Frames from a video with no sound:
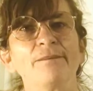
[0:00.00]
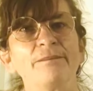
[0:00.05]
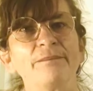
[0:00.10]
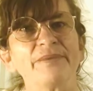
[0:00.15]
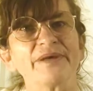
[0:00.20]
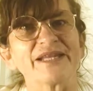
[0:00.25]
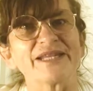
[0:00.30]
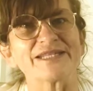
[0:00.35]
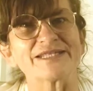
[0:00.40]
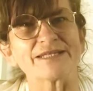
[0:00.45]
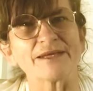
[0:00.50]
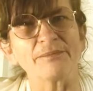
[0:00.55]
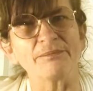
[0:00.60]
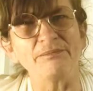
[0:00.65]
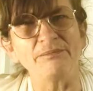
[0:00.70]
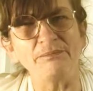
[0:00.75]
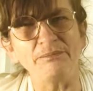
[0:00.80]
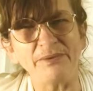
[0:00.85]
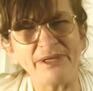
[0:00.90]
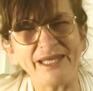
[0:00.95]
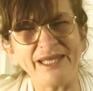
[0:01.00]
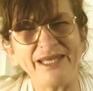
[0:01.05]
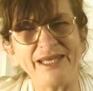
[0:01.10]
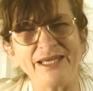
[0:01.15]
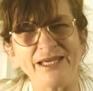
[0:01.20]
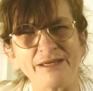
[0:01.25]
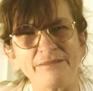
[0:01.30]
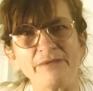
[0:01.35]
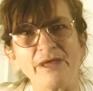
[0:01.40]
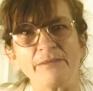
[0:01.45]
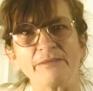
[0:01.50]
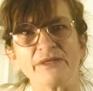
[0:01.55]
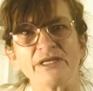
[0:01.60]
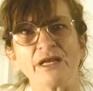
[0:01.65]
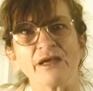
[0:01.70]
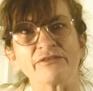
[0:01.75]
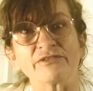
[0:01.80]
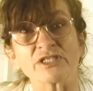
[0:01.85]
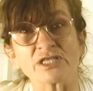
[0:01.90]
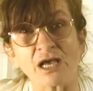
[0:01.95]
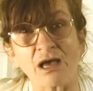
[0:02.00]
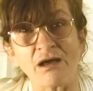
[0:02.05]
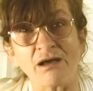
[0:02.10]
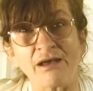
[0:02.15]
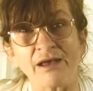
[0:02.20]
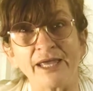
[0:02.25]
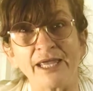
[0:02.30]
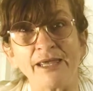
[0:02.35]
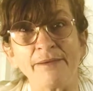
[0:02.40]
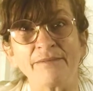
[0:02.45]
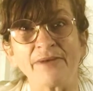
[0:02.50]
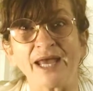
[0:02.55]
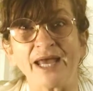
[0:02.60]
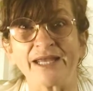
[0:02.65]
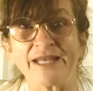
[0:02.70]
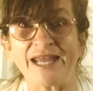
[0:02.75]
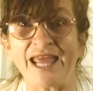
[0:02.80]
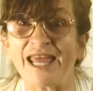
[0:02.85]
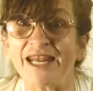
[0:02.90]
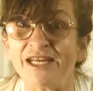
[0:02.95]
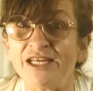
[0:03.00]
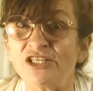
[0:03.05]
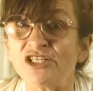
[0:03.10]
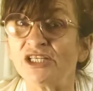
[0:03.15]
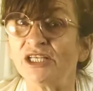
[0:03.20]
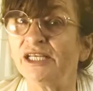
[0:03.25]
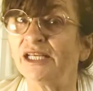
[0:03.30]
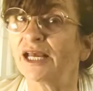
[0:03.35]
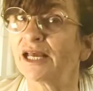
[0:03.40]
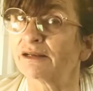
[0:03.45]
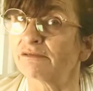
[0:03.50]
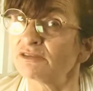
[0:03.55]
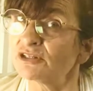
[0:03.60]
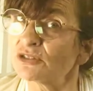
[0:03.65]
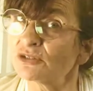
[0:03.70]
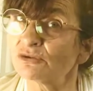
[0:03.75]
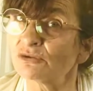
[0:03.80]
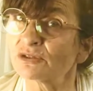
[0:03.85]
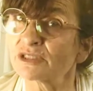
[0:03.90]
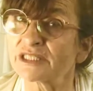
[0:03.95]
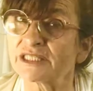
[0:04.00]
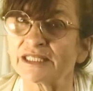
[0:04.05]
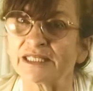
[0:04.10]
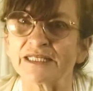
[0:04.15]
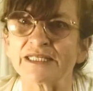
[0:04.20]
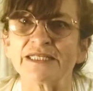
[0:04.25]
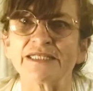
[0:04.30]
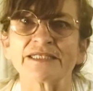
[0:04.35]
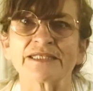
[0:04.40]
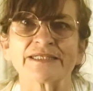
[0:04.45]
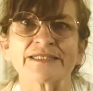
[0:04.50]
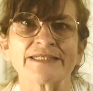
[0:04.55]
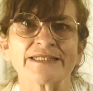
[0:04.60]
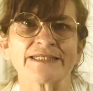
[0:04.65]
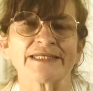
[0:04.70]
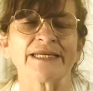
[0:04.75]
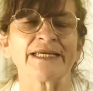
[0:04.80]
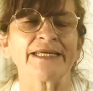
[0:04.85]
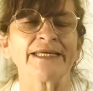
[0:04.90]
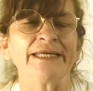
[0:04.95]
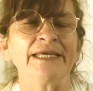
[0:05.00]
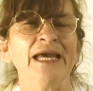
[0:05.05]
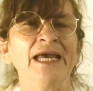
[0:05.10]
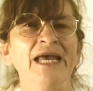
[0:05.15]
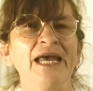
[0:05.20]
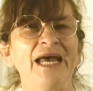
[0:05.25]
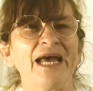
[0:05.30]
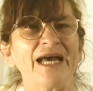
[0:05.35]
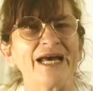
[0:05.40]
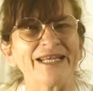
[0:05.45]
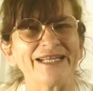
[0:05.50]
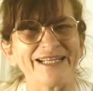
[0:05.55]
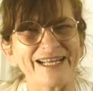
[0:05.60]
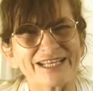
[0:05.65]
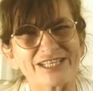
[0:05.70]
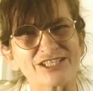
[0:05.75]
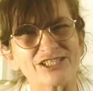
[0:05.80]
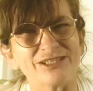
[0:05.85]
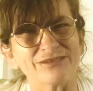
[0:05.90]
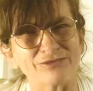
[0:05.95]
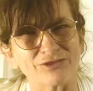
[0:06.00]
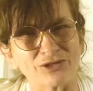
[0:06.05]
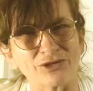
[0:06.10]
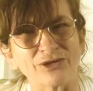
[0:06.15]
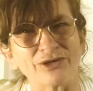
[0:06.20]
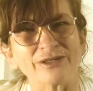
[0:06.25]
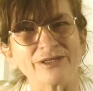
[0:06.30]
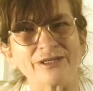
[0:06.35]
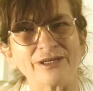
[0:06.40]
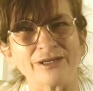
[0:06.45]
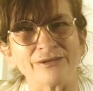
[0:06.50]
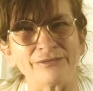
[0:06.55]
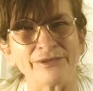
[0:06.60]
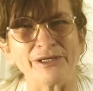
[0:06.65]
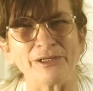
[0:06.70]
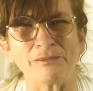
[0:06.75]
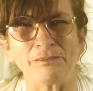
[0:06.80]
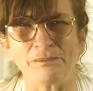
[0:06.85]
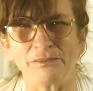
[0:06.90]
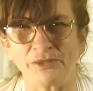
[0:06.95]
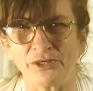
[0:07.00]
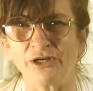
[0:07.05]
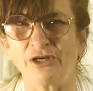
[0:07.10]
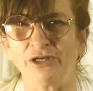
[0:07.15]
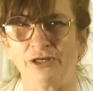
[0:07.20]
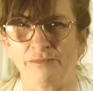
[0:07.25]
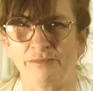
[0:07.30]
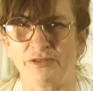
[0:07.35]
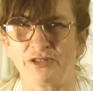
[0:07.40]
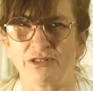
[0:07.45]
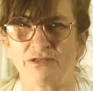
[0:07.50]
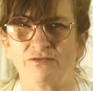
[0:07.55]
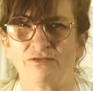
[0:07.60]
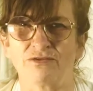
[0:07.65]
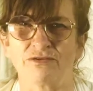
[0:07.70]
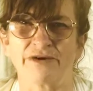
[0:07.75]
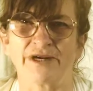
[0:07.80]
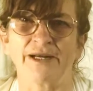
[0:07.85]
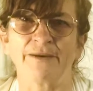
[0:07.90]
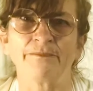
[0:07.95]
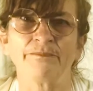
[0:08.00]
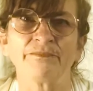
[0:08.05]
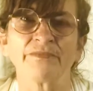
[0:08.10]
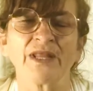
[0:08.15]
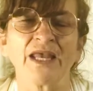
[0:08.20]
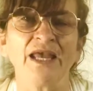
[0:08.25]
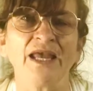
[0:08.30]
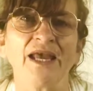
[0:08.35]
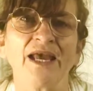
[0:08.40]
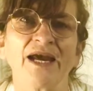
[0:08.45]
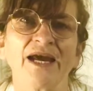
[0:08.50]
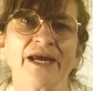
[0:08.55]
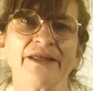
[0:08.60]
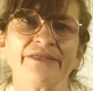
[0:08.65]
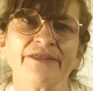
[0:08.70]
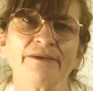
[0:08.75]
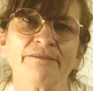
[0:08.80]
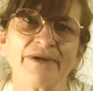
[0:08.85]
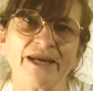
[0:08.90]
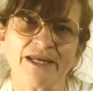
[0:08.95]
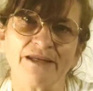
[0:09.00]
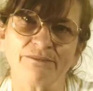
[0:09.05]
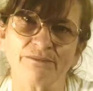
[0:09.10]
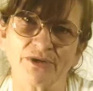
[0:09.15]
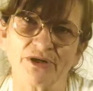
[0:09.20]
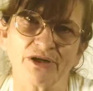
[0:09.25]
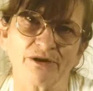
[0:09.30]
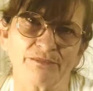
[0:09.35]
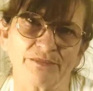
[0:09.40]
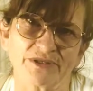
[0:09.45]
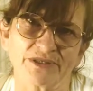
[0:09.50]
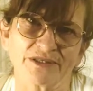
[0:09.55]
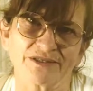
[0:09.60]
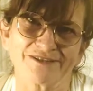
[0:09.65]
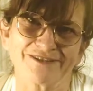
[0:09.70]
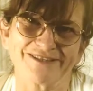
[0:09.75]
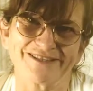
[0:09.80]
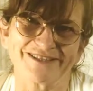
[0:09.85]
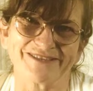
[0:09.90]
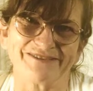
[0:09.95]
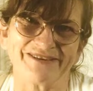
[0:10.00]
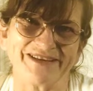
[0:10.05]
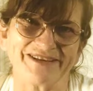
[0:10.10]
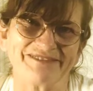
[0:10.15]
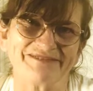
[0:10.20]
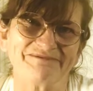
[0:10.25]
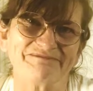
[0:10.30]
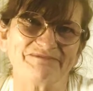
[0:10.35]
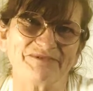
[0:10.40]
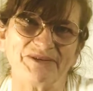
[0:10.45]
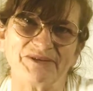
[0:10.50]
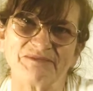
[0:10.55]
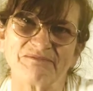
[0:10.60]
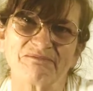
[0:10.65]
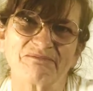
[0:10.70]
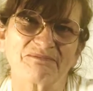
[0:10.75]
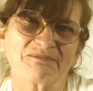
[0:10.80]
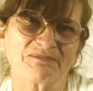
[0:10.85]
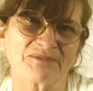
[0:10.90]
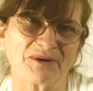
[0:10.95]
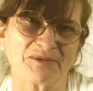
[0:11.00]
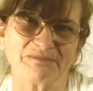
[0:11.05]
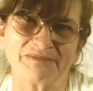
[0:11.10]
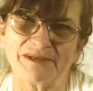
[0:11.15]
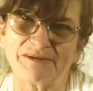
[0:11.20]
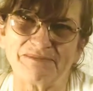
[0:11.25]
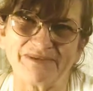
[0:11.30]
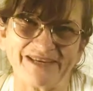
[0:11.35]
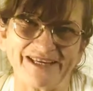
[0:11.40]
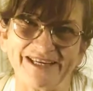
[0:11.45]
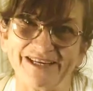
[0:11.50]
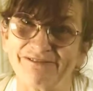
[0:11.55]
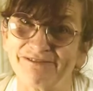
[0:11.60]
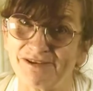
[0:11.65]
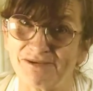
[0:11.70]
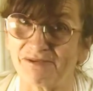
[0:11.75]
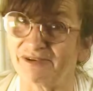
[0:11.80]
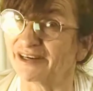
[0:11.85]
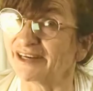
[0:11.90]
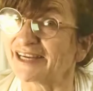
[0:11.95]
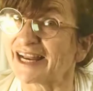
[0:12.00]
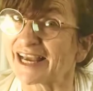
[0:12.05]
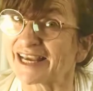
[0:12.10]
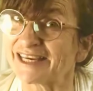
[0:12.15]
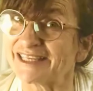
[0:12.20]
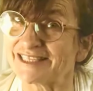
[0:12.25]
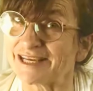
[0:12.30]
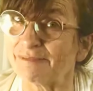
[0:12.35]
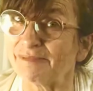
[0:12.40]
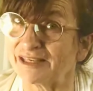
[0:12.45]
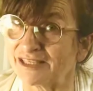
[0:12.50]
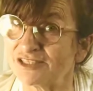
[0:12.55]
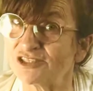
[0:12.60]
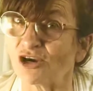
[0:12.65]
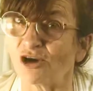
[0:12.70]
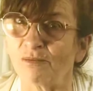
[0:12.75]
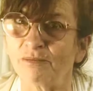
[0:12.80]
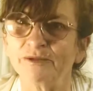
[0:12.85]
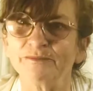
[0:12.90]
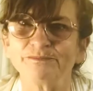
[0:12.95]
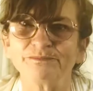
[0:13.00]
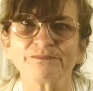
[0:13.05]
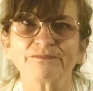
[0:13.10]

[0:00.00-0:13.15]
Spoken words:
But it's a big commitment of time and energy and resources, I'd say, unless you've got a real purpose for it. And the main purpose to do it would probably be if you want an academic job.